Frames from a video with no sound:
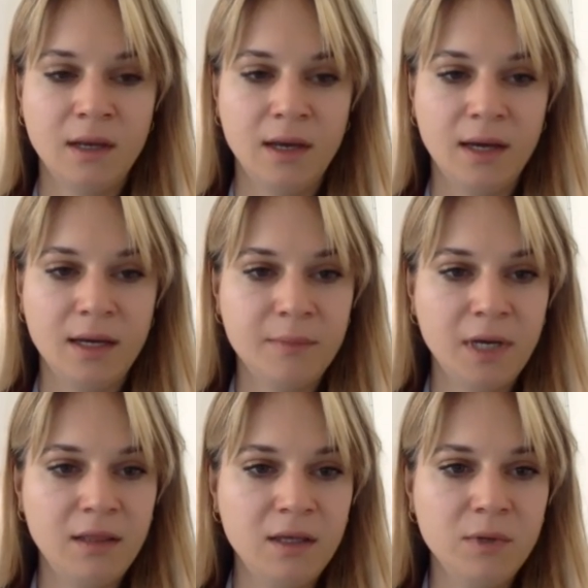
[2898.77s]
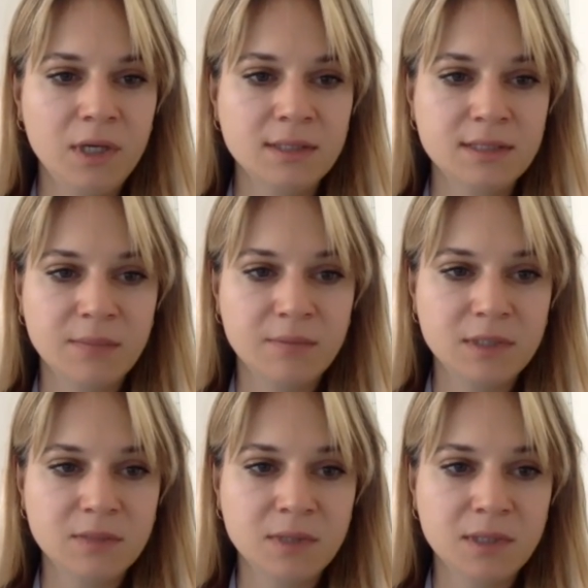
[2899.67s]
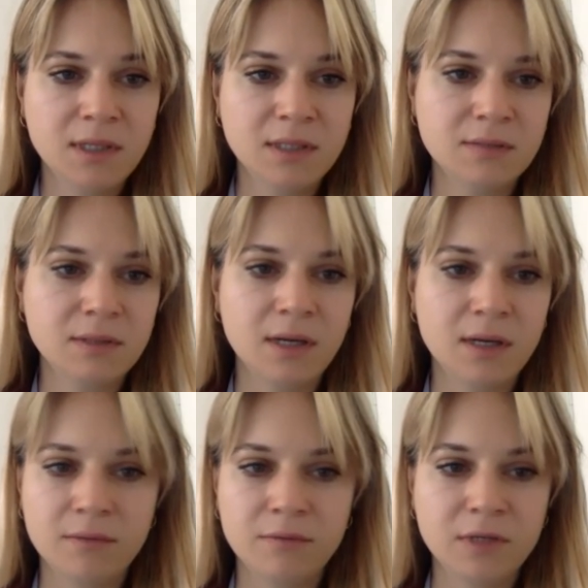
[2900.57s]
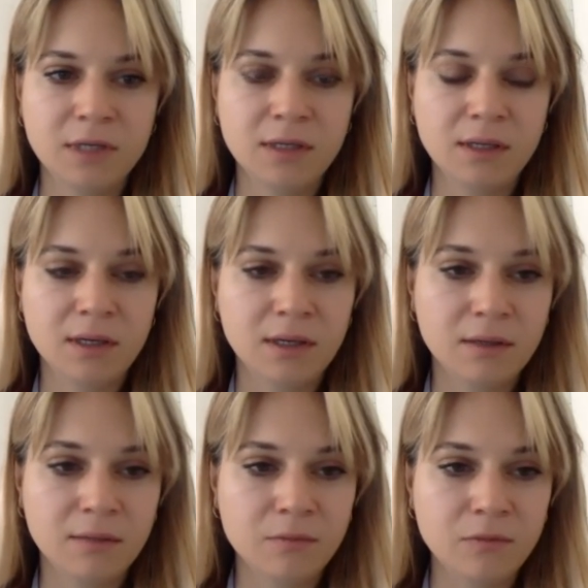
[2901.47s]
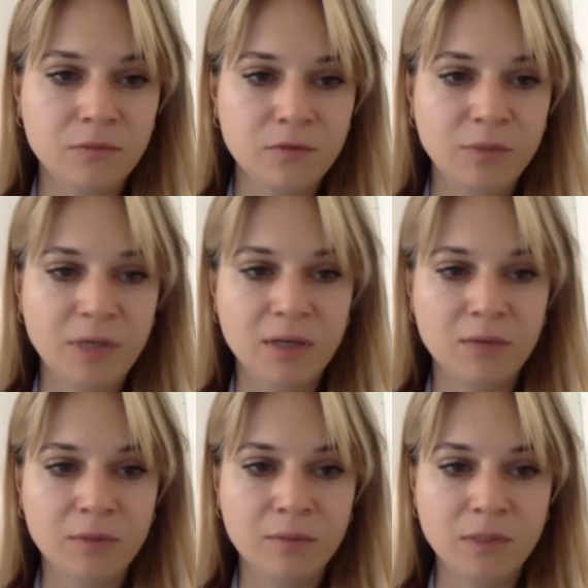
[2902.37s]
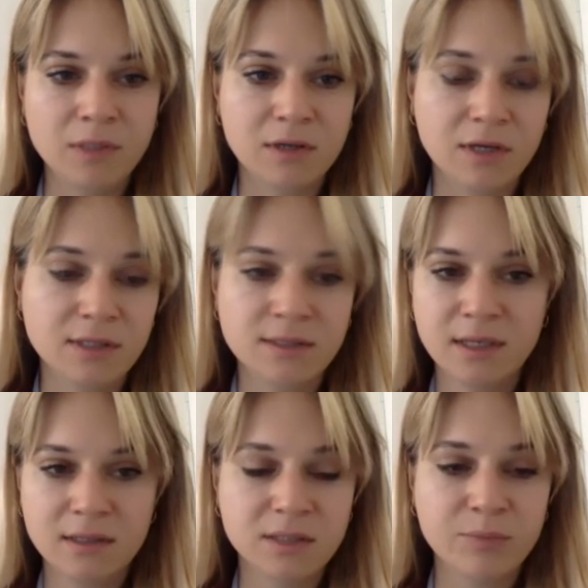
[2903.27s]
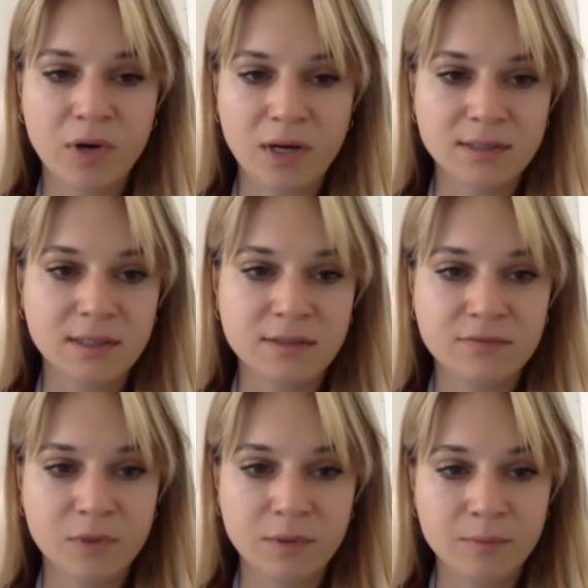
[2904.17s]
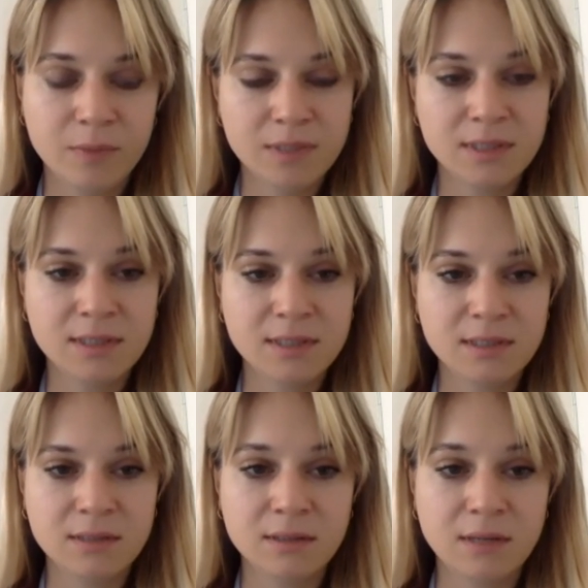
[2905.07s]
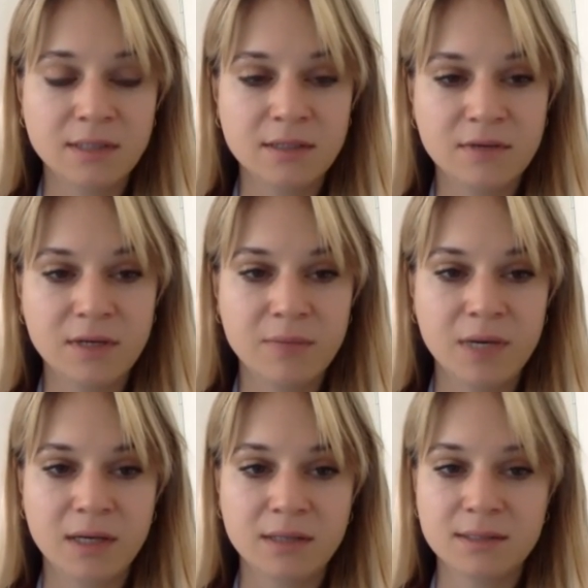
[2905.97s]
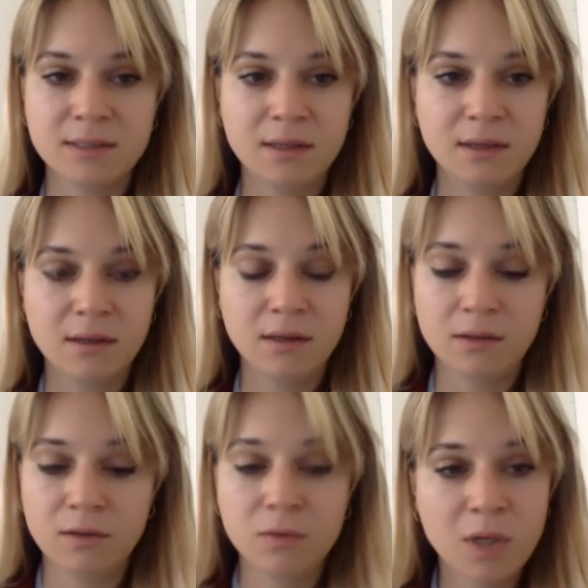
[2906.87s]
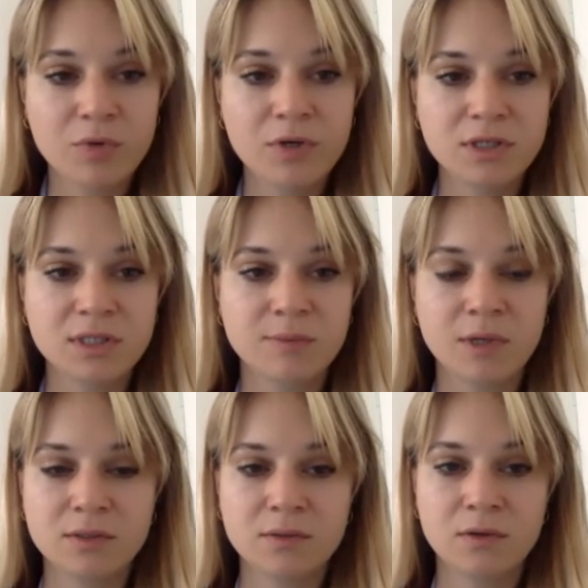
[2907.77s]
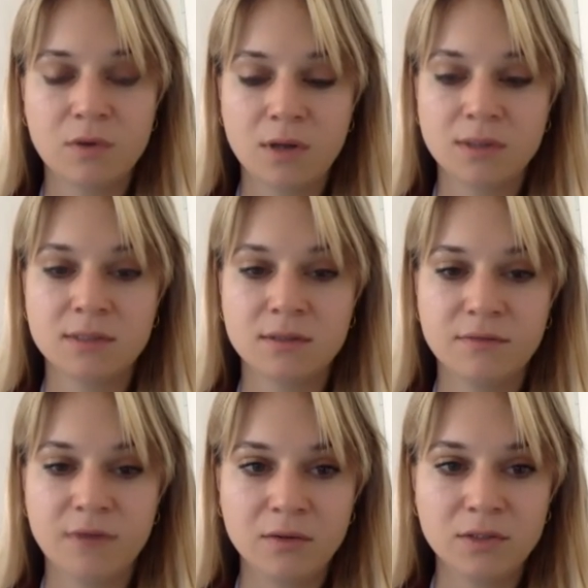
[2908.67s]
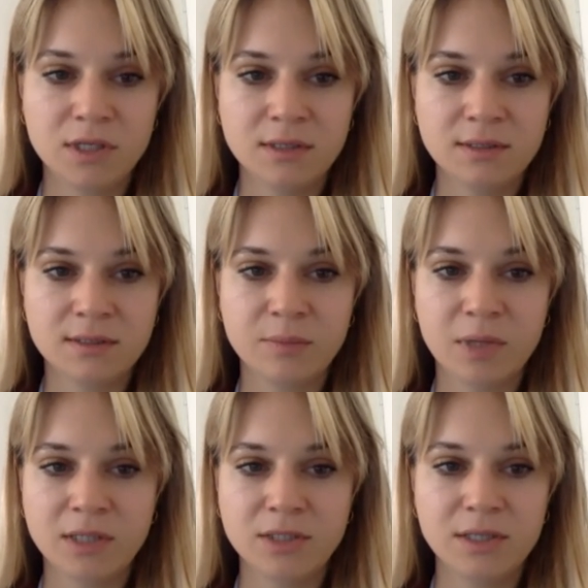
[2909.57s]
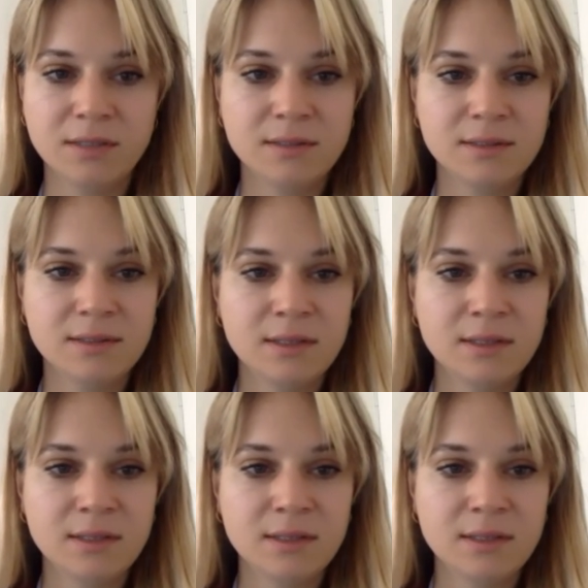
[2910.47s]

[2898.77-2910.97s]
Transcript: I think we can skip this one. It's really repeating what Ms. Faracik said. It's a process for business to identify impacts in their own operations, but also across their value chains and supply chains.